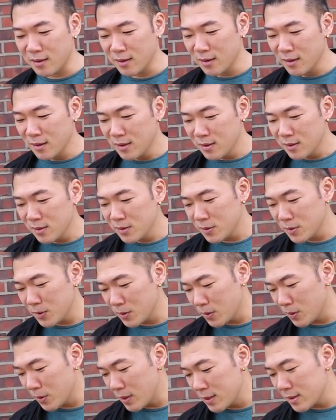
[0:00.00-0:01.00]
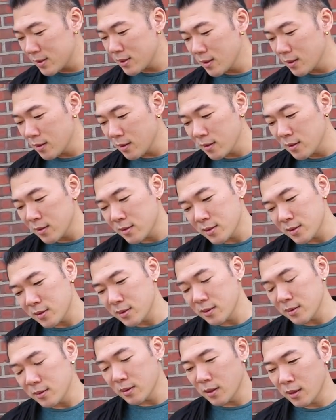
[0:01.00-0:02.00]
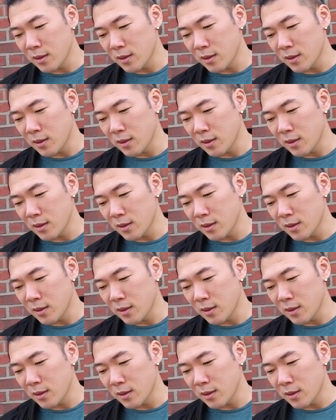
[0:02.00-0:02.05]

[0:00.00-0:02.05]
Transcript: Mm. So I think it's